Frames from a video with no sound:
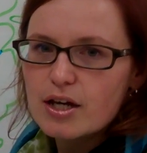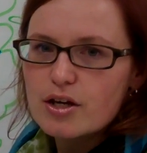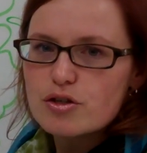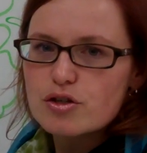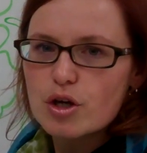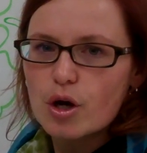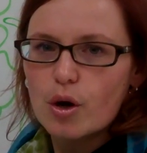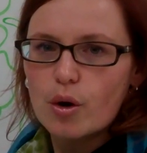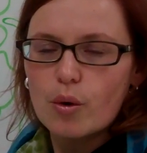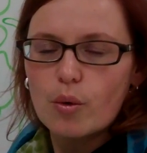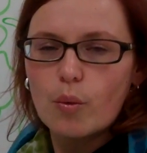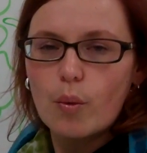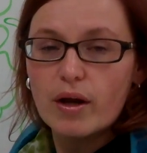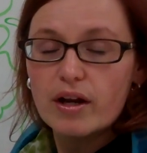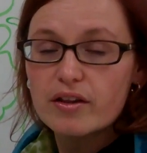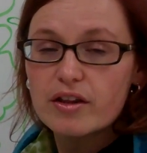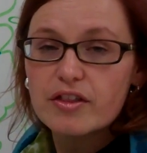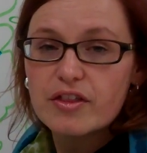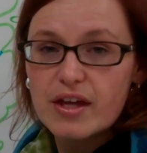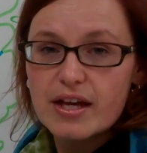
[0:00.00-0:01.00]
So one
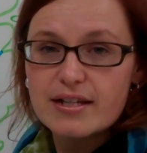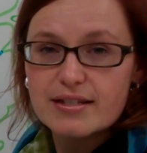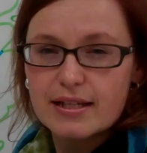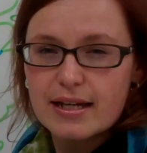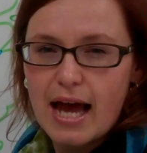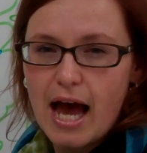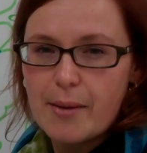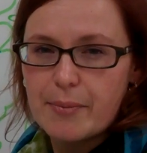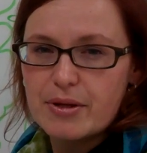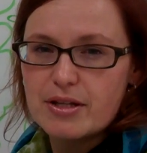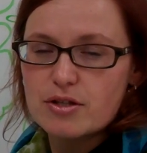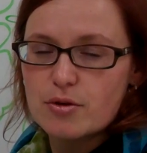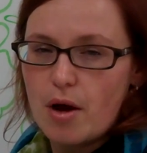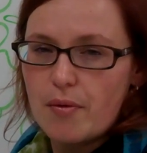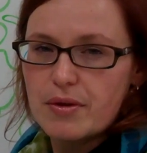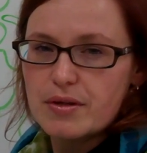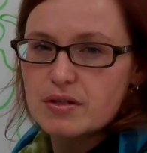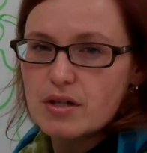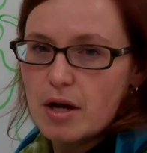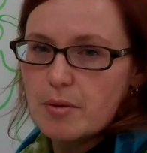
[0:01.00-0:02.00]
of the things that happens
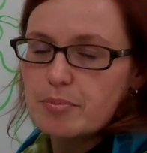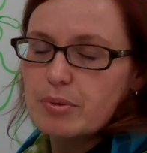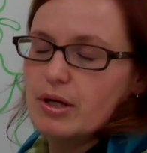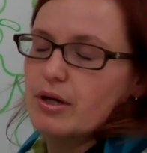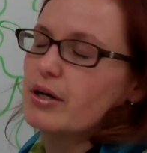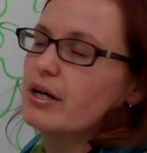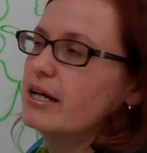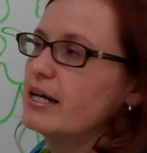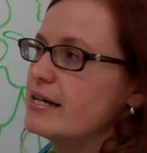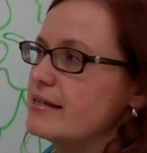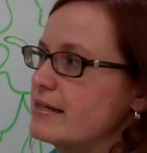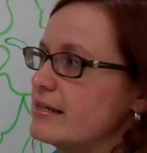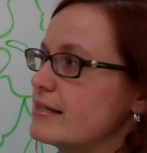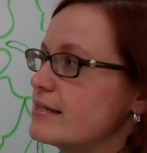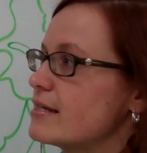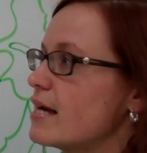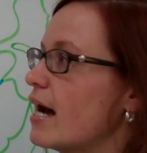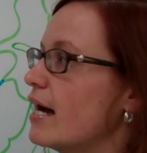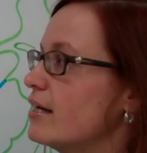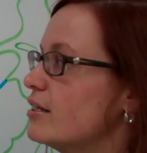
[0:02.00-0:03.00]
around this time period is they
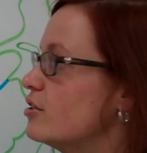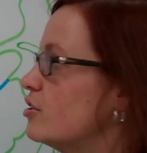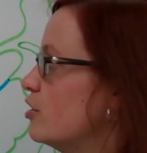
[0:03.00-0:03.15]
decide